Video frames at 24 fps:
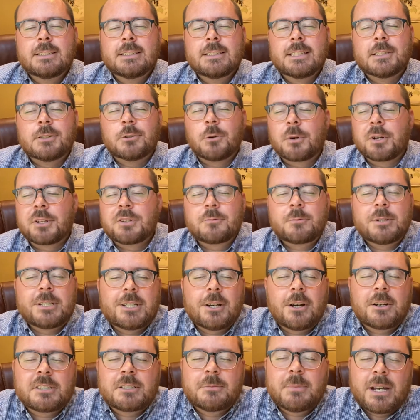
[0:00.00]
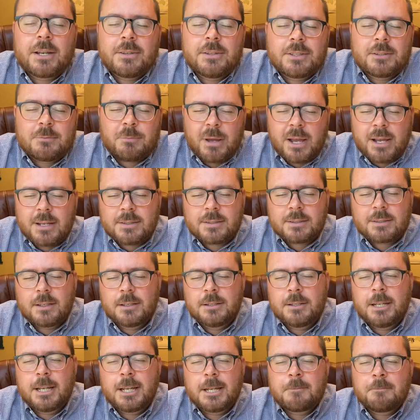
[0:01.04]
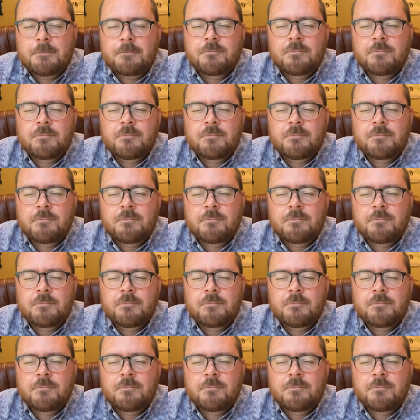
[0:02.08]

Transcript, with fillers: And Lord, as we talked about this past Sunday,